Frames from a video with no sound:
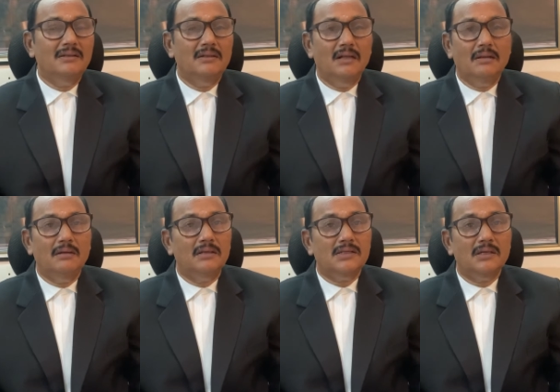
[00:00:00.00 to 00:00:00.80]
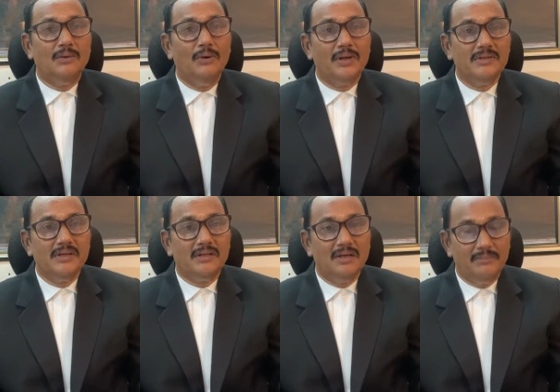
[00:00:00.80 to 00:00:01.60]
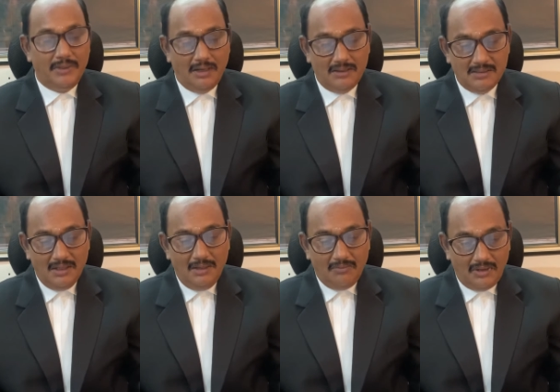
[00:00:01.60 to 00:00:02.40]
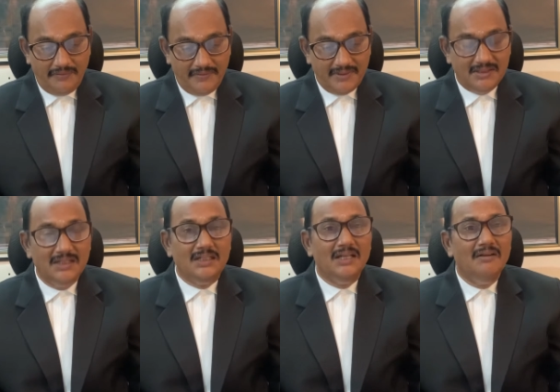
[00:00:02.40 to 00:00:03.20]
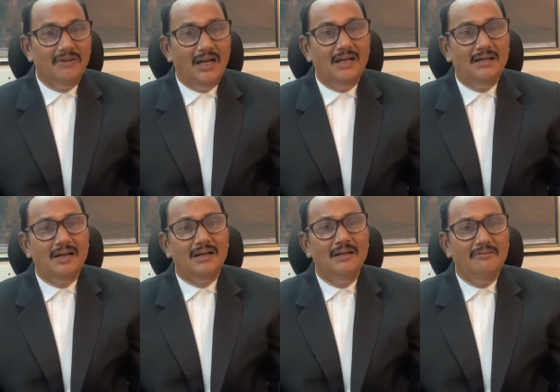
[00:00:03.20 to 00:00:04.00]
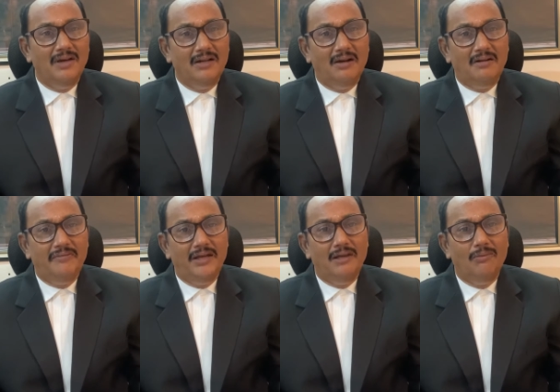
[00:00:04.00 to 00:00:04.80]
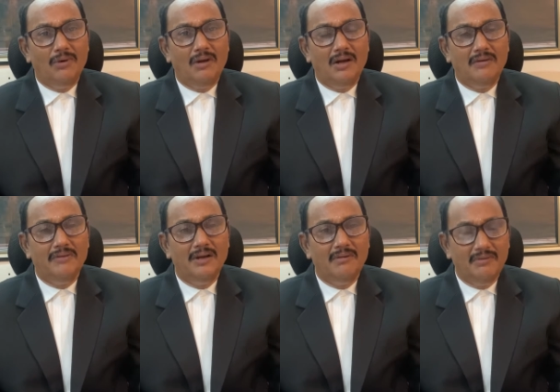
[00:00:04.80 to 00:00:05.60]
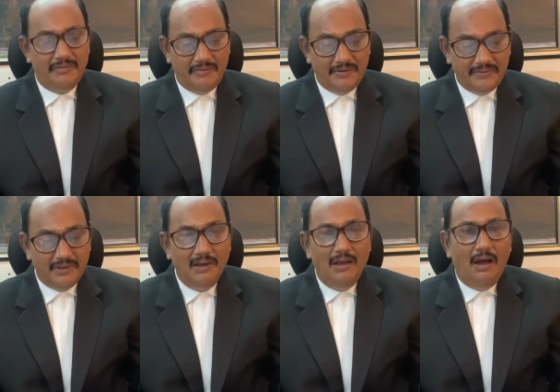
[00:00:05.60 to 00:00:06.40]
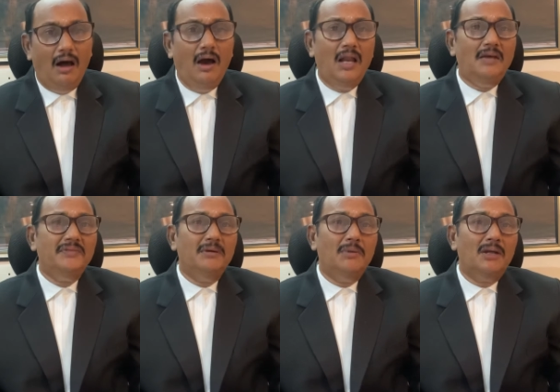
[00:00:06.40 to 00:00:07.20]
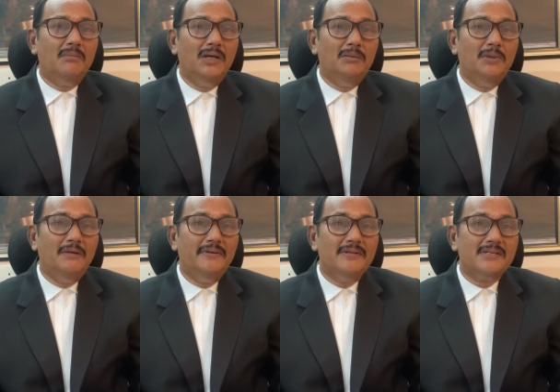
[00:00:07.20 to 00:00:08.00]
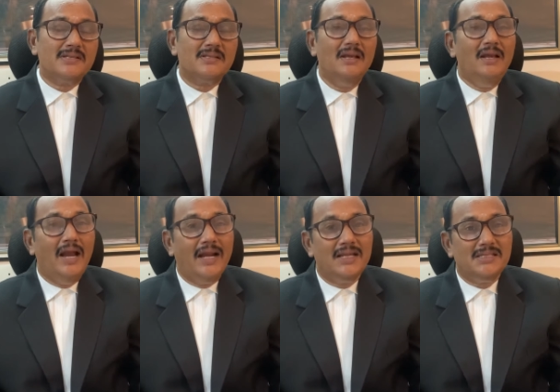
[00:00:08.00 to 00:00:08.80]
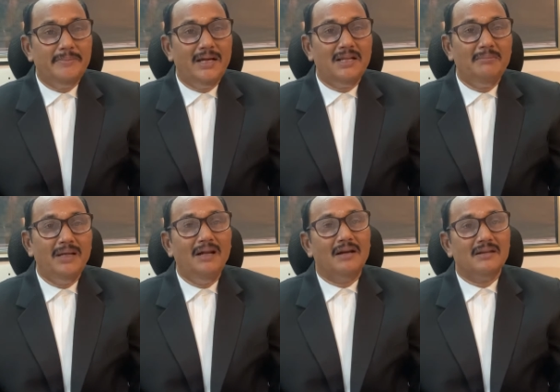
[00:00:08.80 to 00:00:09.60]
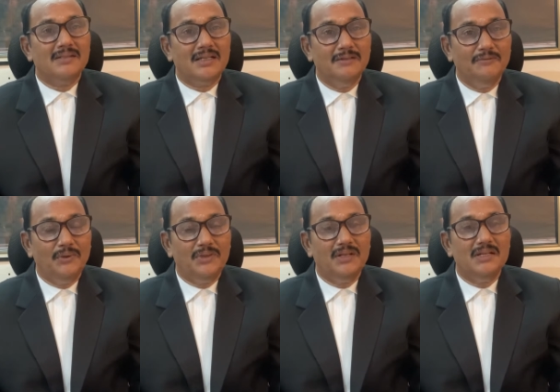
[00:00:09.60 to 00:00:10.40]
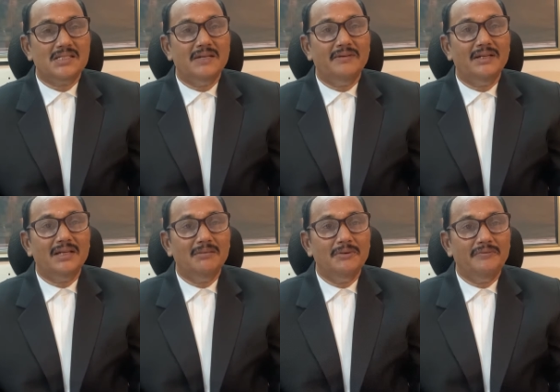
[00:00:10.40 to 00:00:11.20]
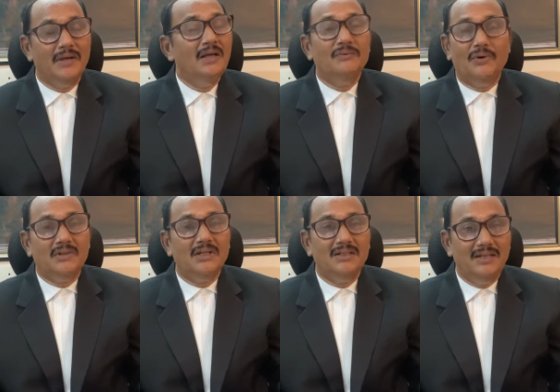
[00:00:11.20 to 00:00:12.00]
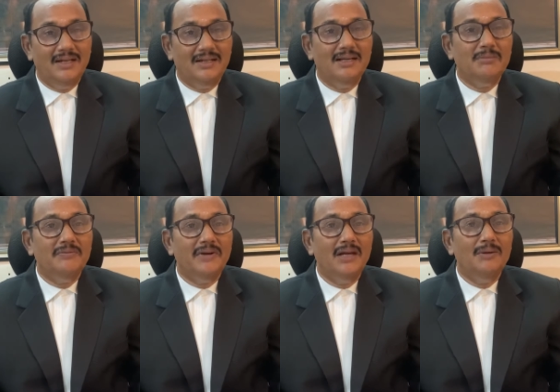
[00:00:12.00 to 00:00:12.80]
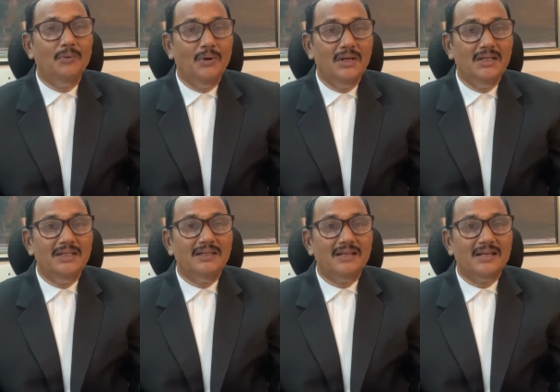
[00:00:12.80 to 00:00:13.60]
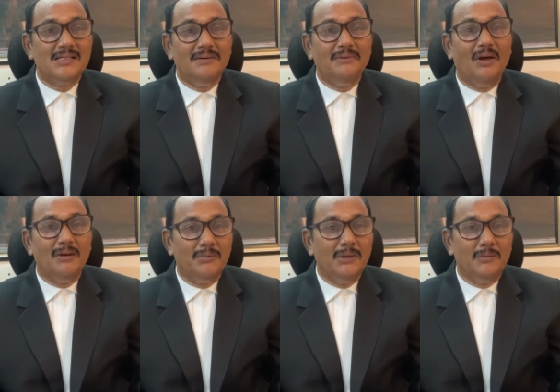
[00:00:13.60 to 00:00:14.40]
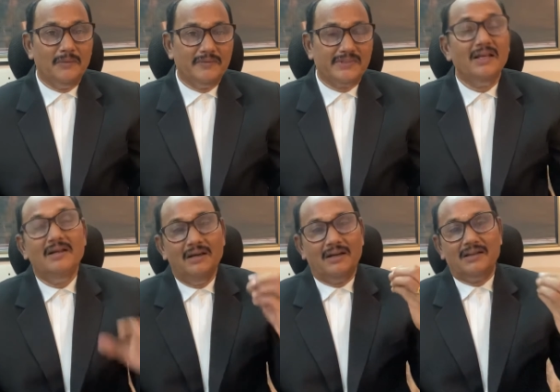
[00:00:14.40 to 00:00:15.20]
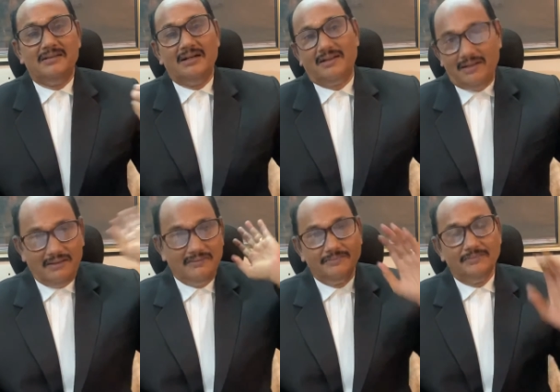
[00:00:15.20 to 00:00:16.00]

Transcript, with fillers: Then district court rejected because 153, 500, 505, 105, 155, all of them are bailable offences. Anticipatory bail under section 437 can be, 438 can be filed only in case of non-bailable Rejected.